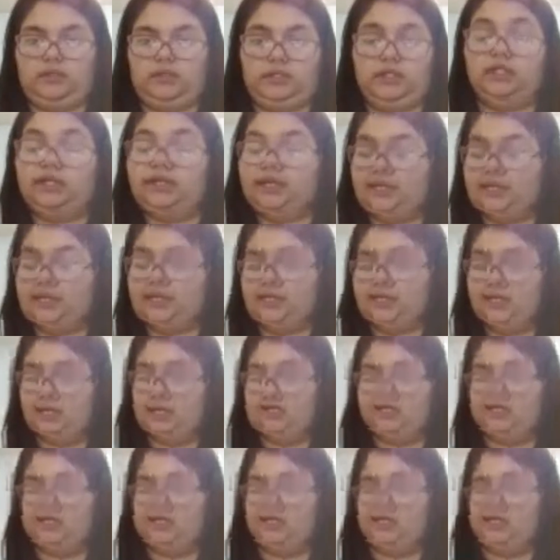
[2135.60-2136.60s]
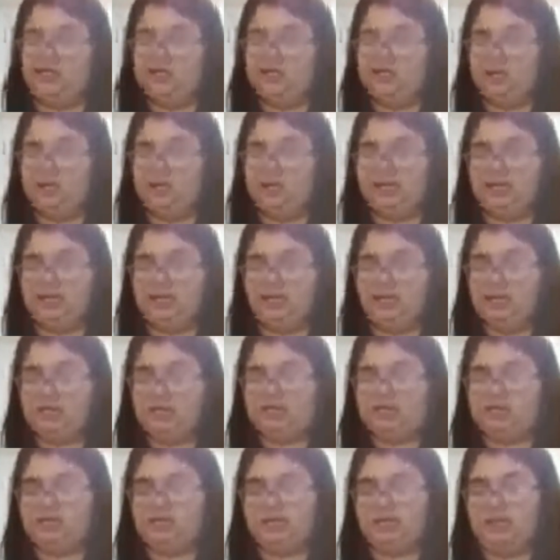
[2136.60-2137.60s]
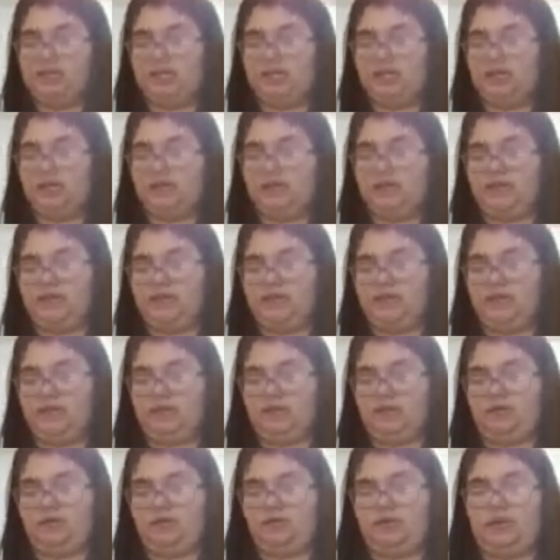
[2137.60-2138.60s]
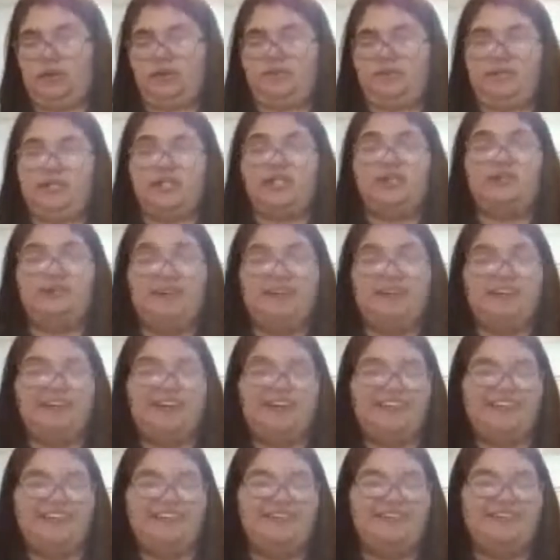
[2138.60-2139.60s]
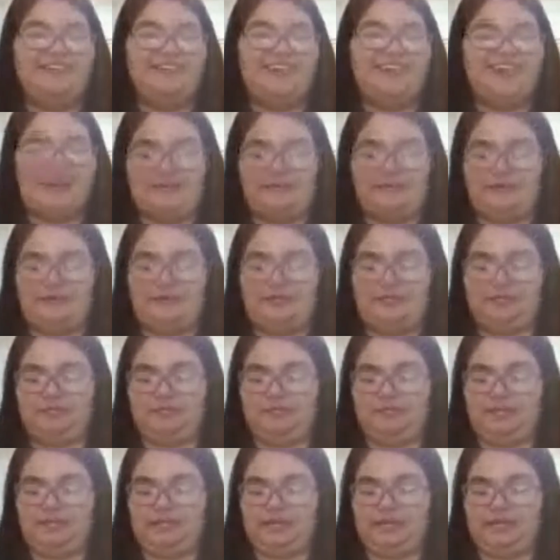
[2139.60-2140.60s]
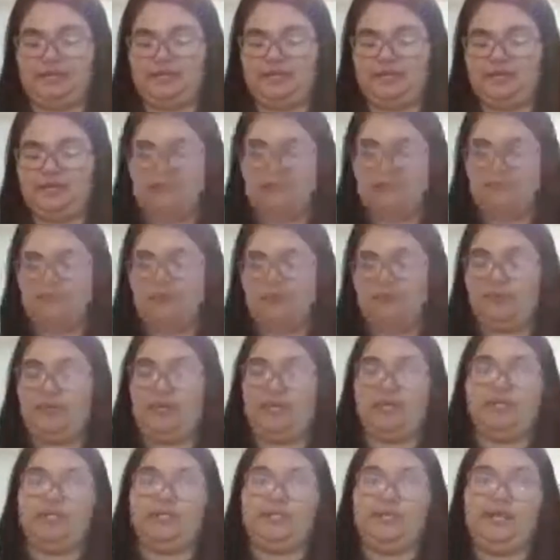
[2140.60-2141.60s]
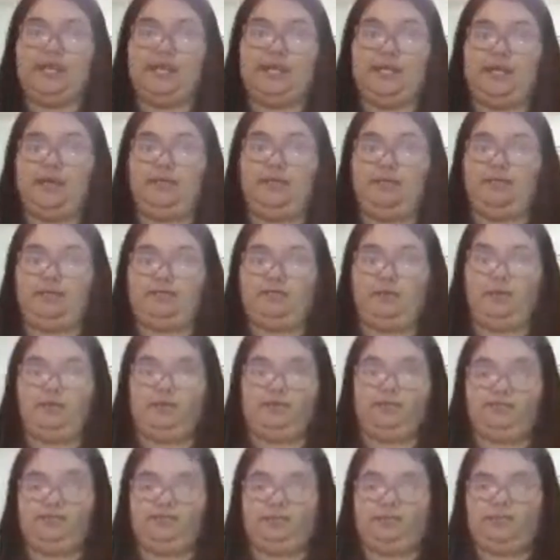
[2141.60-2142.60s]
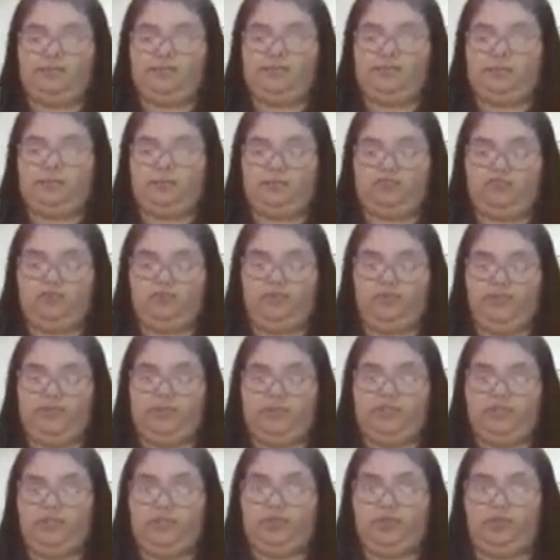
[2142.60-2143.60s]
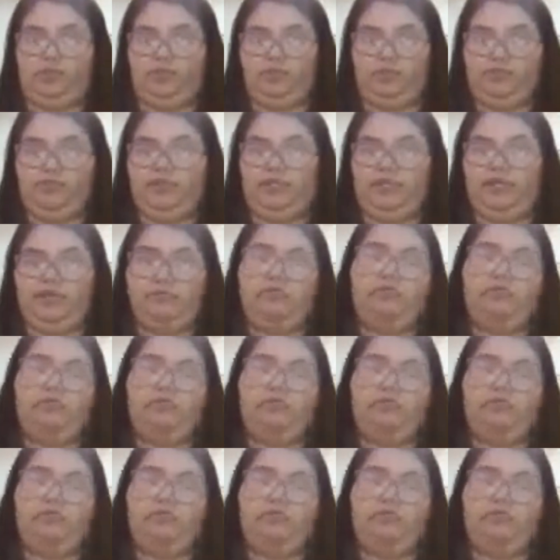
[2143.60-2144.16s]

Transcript: Yes. Speaking of that, I was actually planning on doing that after this bee. Probably not today or really soon, but like